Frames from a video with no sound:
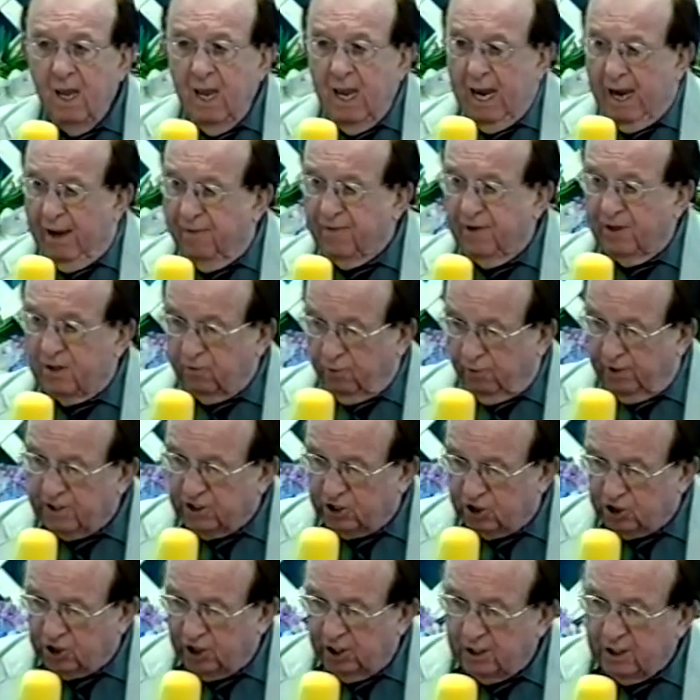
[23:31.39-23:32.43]
And the
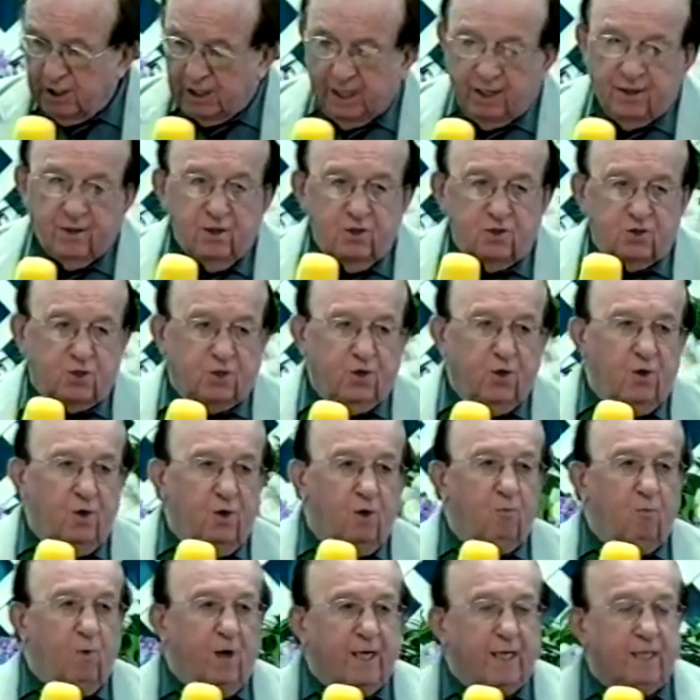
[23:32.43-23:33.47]
Christian can
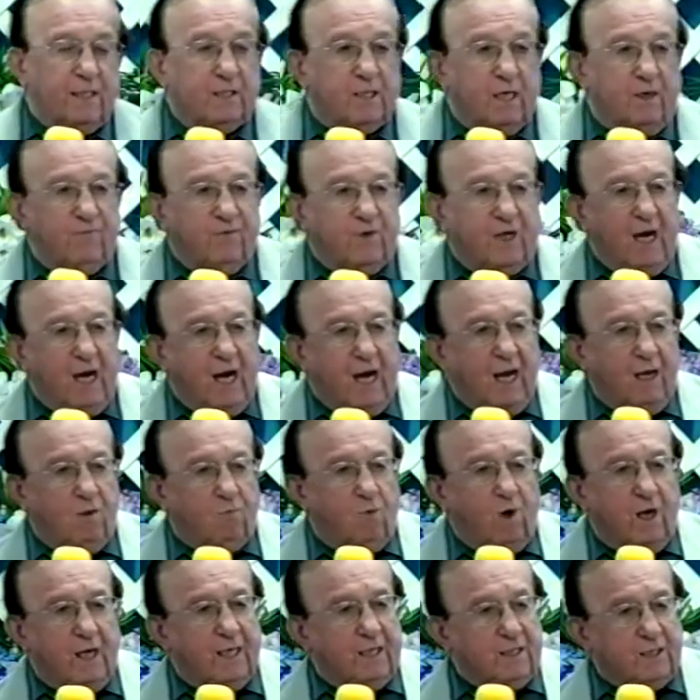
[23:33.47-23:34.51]
discern what is of God,
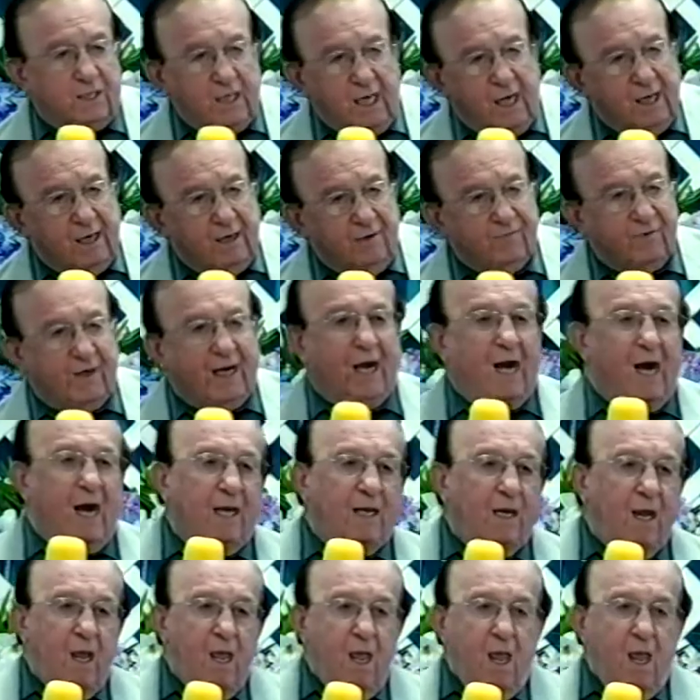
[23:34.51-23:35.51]
what is not of God,